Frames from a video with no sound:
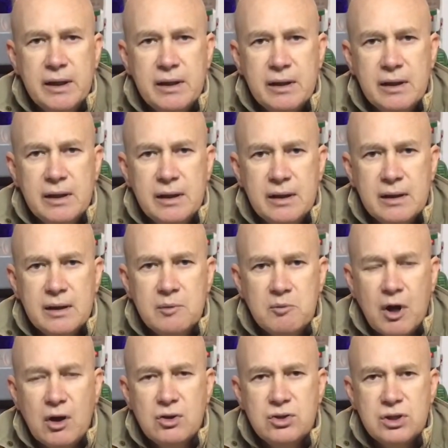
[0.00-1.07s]
the
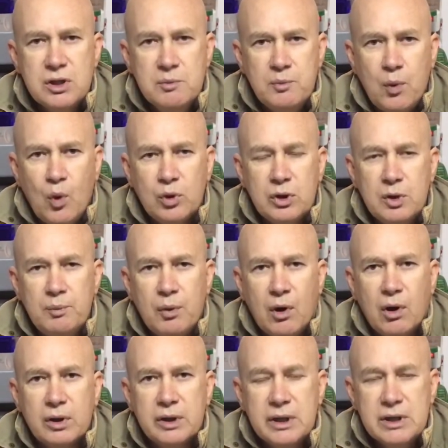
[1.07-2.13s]
most important
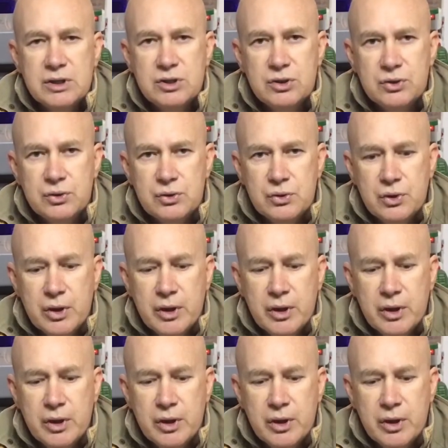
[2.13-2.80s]
part, is to